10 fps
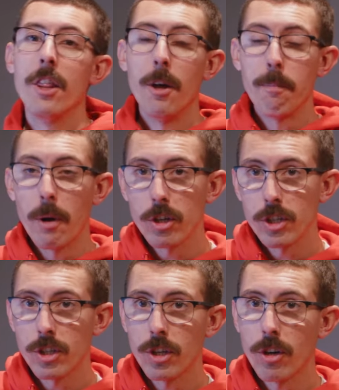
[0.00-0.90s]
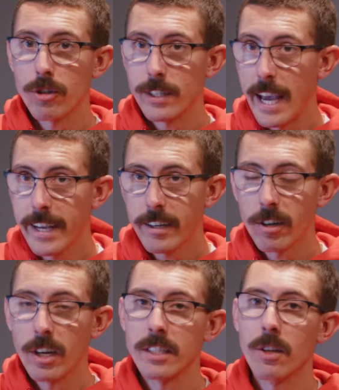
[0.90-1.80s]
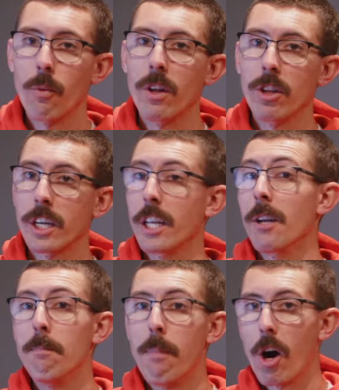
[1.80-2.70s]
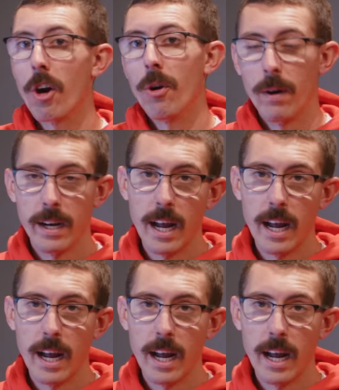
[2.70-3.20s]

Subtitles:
The purchaser or taker is the one looking to borrow an